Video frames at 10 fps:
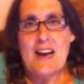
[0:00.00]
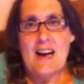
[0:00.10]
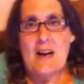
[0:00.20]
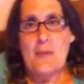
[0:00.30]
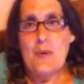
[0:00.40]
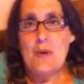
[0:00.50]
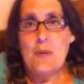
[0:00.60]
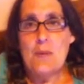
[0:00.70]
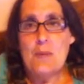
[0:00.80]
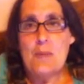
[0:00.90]
I
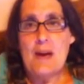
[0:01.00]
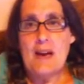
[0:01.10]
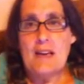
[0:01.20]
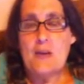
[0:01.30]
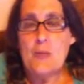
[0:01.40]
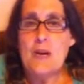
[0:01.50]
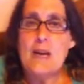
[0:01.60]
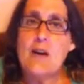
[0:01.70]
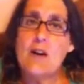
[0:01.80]
will be back in a week.